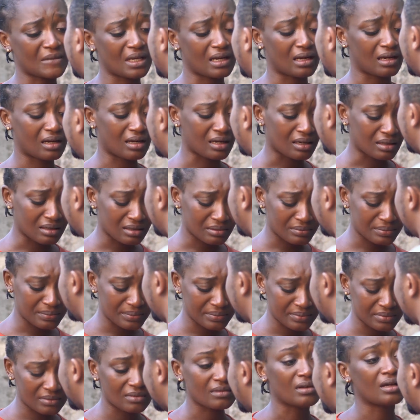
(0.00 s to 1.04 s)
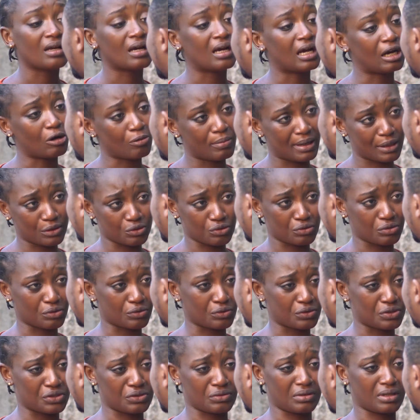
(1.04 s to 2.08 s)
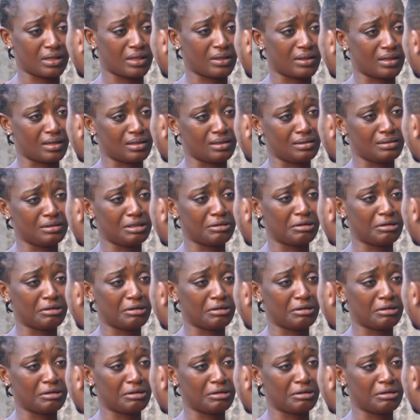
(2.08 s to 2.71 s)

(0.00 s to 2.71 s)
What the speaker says: Yeah. How about we go together?